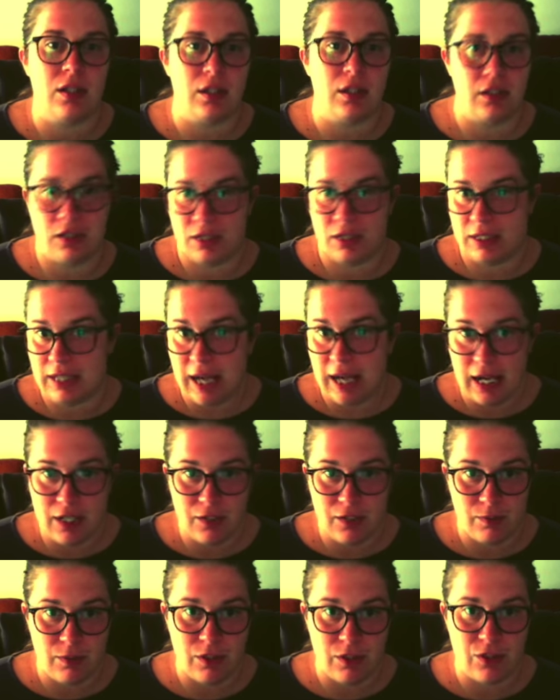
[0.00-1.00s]

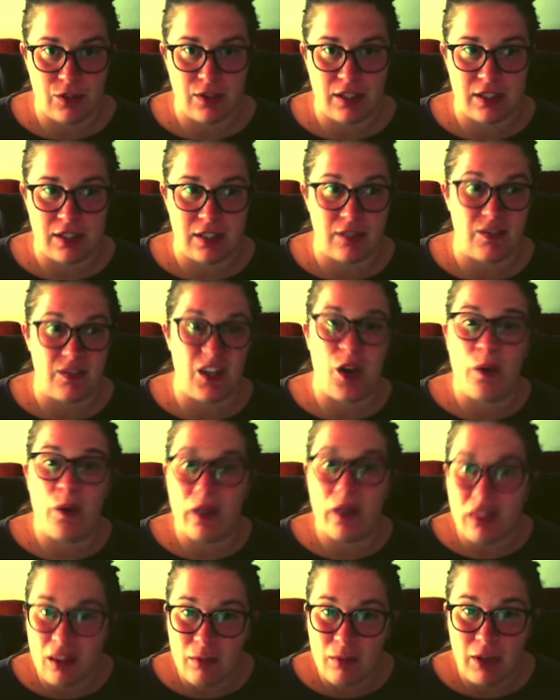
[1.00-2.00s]
detach from the stresses of
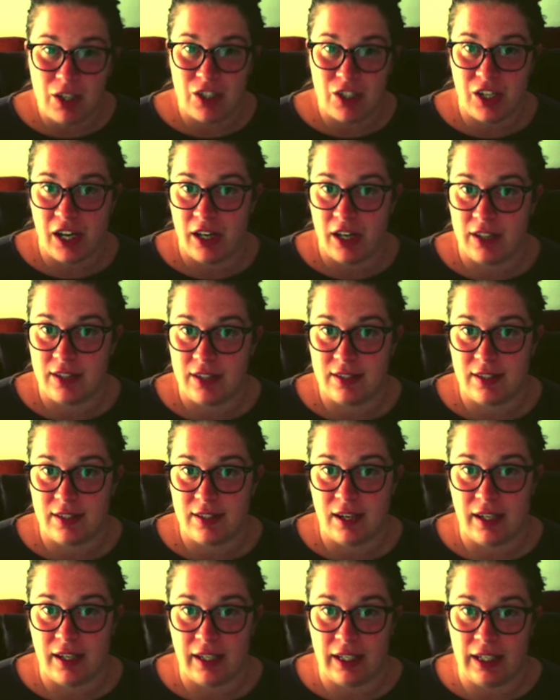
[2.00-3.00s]
knowing that my child is
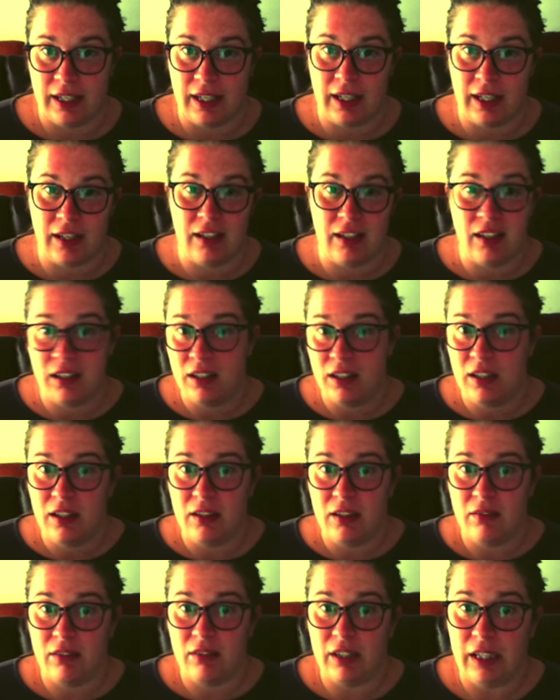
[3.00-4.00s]
not getting
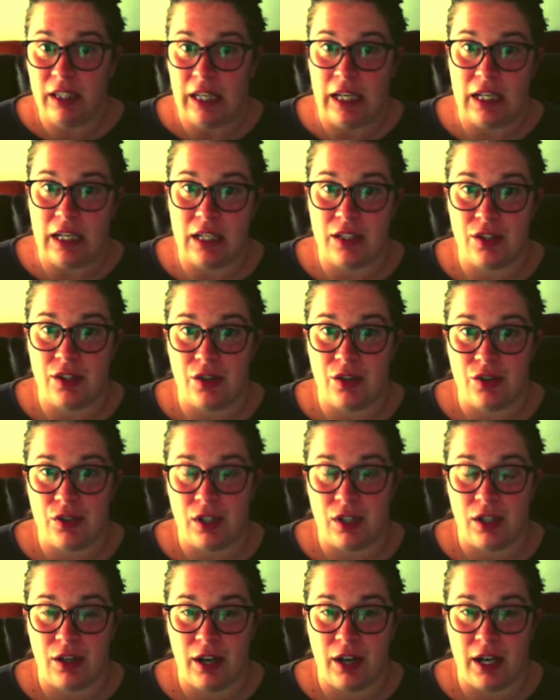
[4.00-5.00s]
really any social
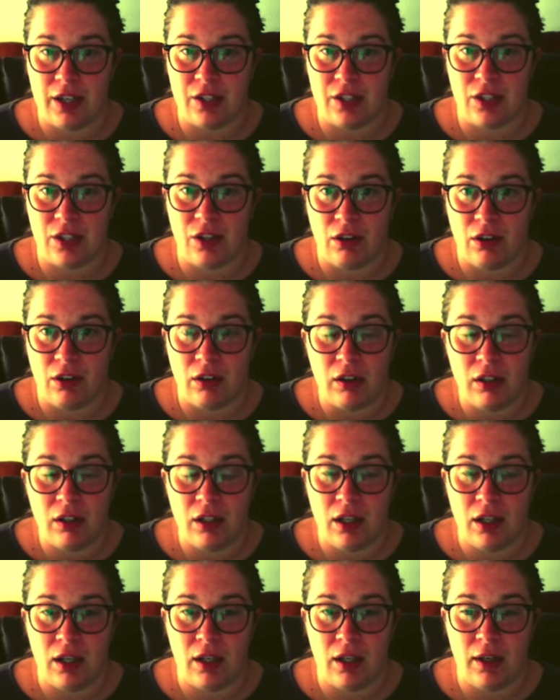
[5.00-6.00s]
interaction at all,
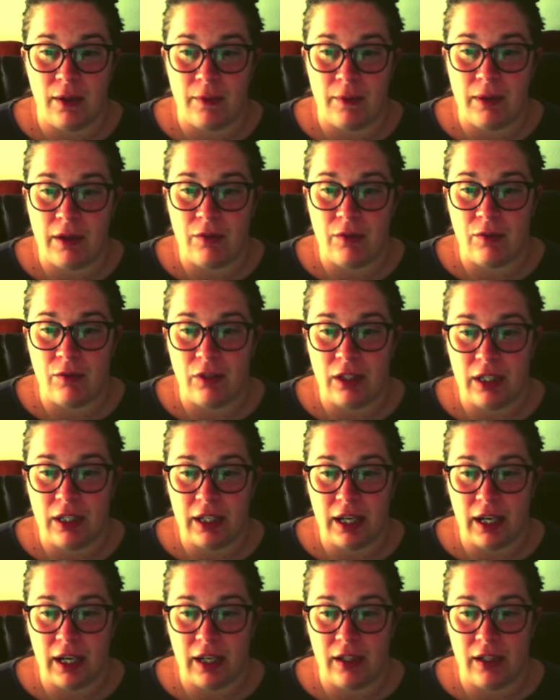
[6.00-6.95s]
and really kind